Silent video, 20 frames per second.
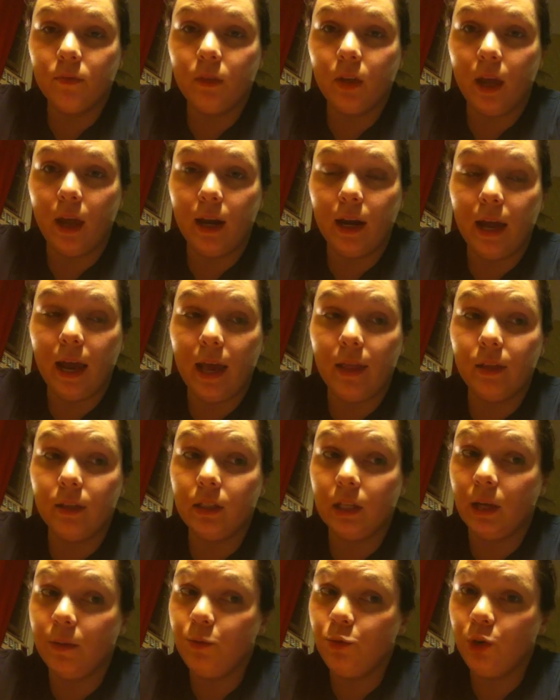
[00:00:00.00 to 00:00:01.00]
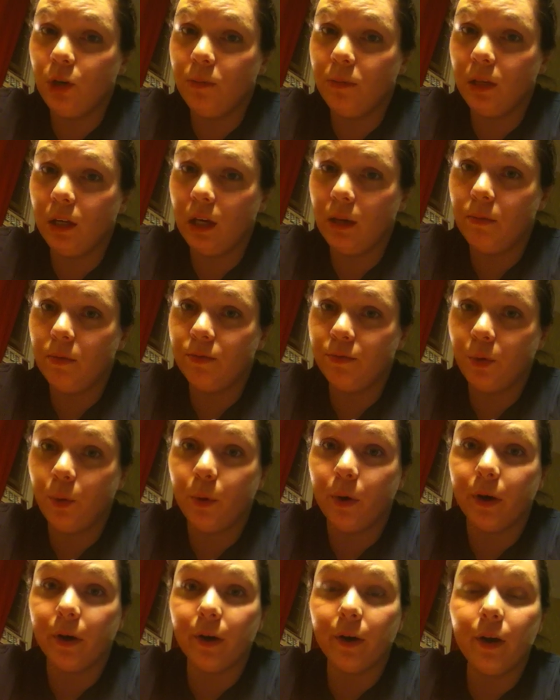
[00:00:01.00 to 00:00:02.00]
And I had the same dream the night
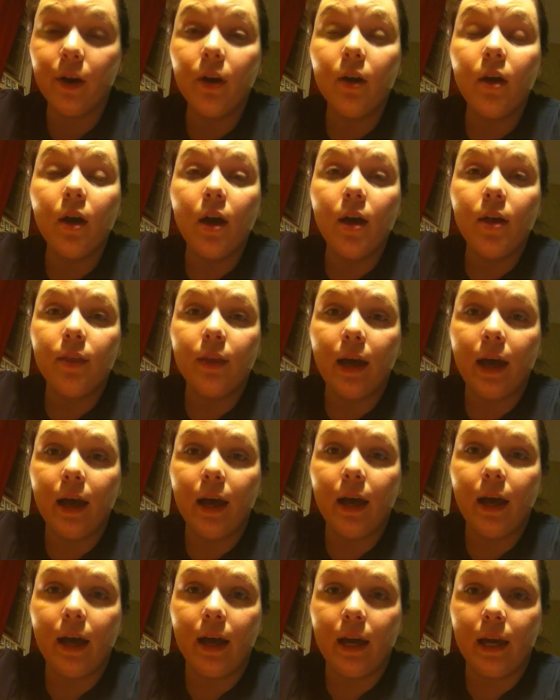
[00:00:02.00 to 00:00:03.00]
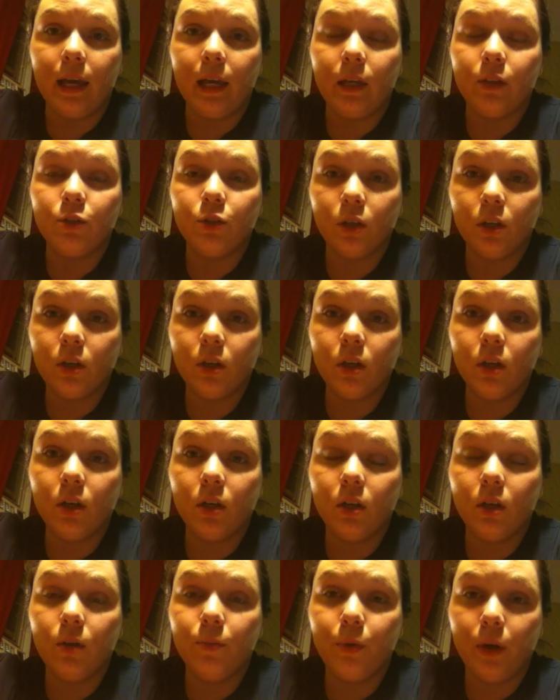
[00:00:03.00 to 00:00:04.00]
before that I took
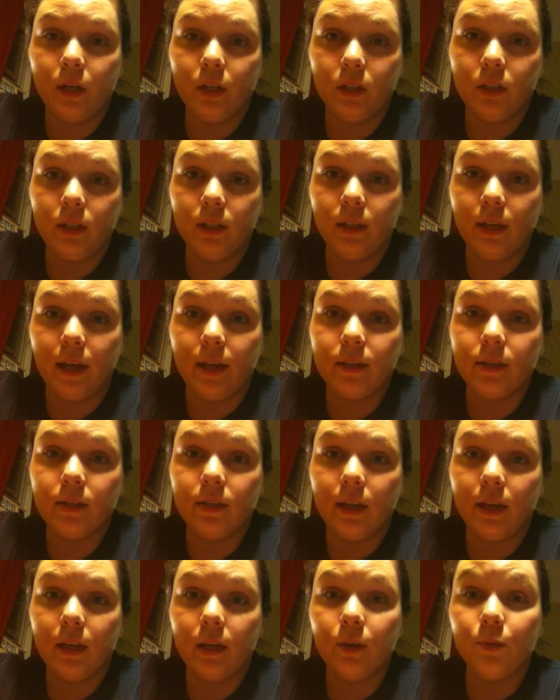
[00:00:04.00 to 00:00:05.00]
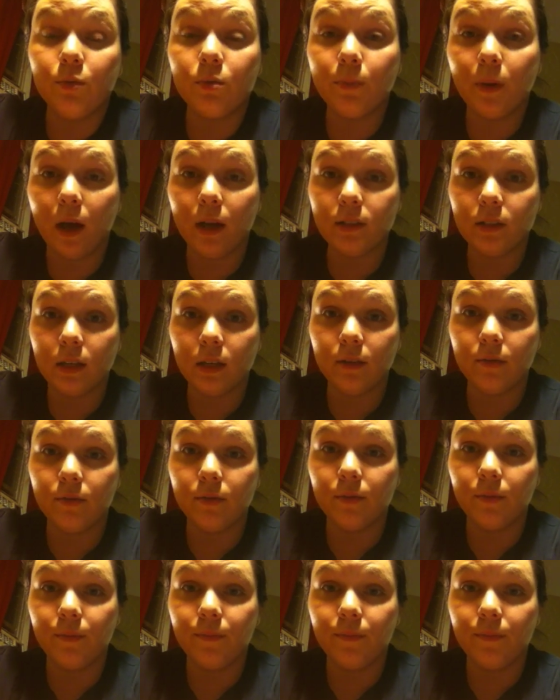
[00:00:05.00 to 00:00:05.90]
a pregnancy test and it was positive.